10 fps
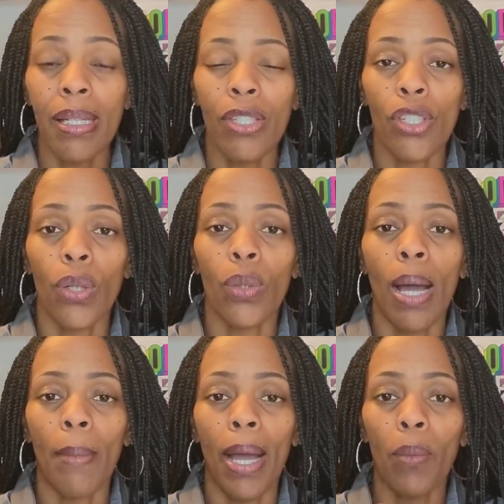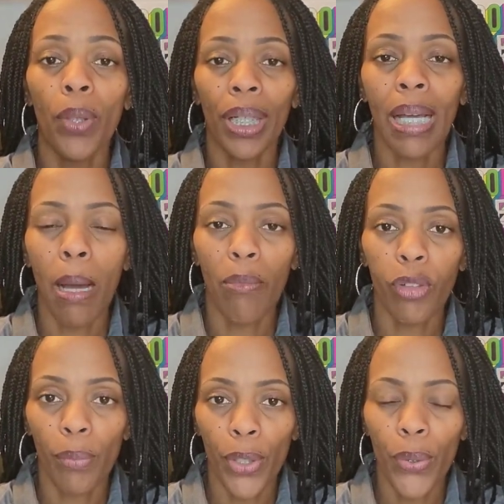So I want to come
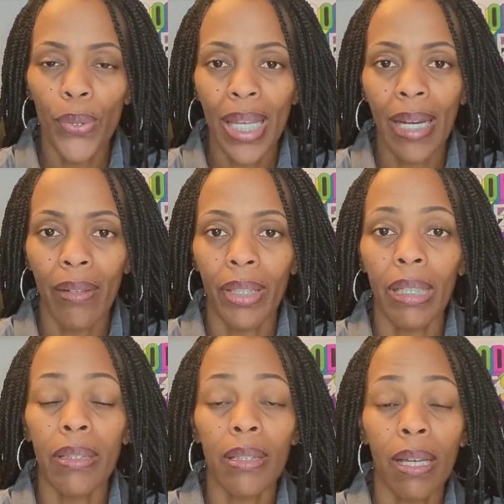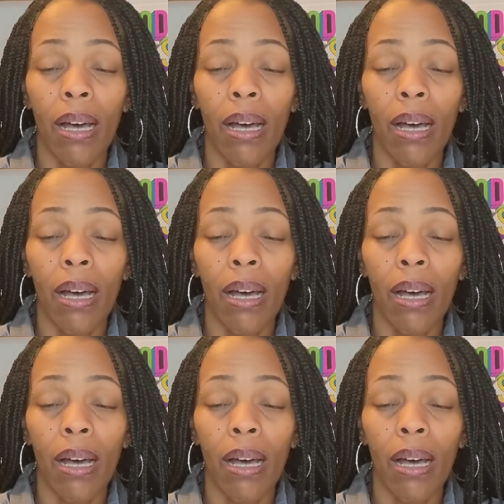from those areas